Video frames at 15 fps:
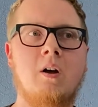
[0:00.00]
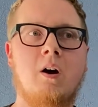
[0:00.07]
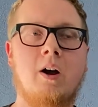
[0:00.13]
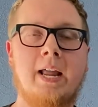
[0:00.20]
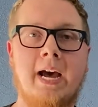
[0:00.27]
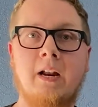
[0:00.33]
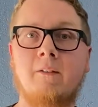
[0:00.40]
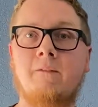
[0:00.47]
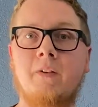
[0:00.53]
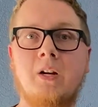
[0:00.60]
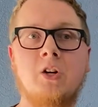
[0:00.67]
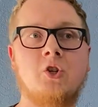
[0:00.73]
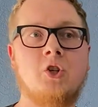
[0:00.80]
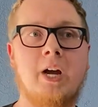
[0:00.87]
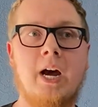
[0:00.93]
on how to
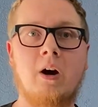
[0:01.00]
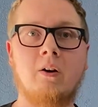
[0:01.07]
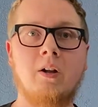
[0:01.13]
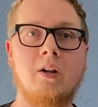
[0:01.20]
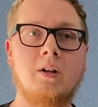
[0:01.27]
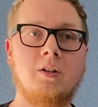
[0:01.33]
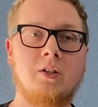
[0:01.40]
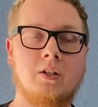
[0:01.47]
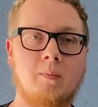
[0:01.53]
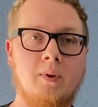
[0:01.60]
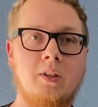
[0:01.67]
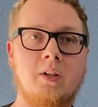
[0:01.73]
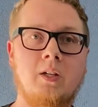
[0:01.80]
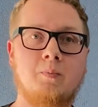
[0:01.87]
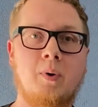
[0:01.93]
finish out some
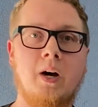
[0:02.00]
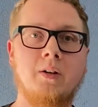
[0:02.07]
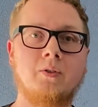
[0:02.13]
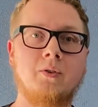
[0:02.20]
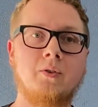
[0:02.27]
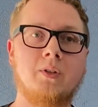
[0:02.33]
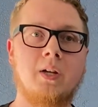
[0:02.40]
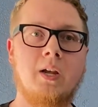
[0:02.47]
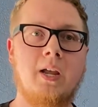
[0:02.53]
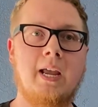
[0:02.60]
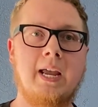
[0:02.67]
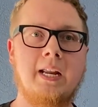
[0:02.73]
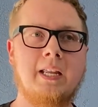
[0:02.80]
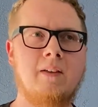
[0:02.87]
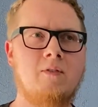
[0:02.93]
of these puzzles
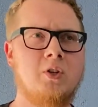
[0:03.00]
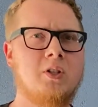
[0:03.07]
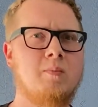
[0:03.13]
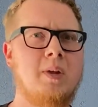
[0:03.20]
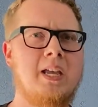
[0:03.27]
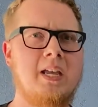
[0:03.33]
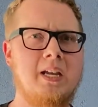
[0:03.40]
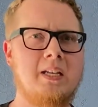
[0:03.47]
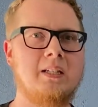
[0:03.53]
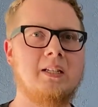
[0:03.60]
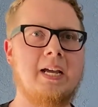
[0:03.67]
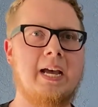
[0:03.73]
and give you some hints